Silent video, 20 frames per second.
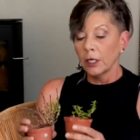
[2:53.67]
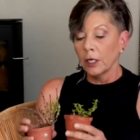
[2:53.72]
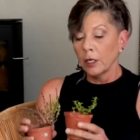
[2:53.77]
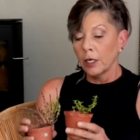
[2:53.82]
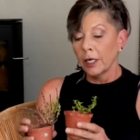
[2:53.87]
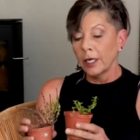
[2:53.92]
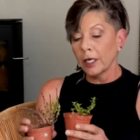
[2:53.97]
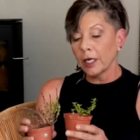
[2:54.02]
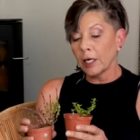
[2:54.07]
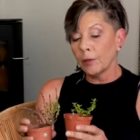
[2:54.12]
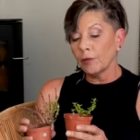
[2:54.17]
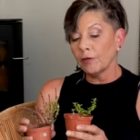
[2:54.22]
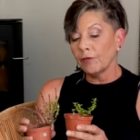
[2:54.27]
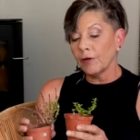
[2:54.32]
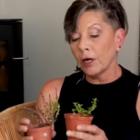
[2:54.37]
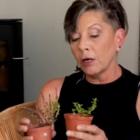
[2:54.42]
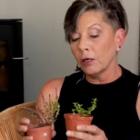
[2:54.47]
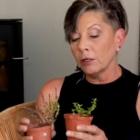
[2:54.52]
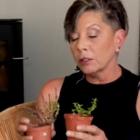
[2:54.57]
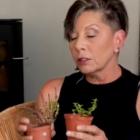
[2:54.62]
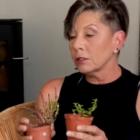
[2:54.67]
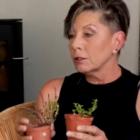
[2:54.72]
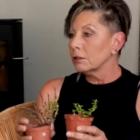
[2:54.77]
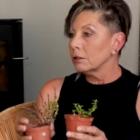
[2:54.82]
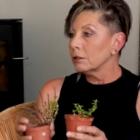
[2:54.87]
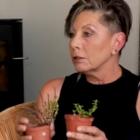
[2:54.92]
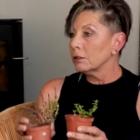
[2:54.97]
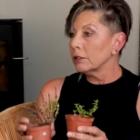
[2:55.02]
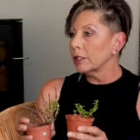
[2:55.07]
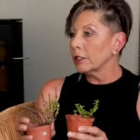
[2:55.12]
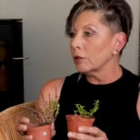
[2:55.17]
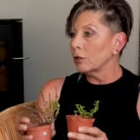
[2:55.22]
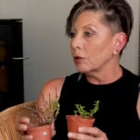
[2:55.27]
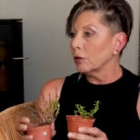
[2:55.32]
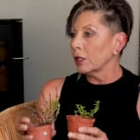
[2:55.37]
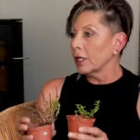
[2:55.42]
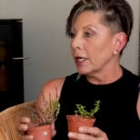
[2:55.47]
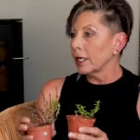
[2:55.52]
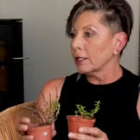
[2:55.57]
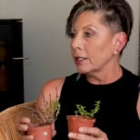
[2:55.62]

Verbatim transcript: In a couple of hours, it'll look like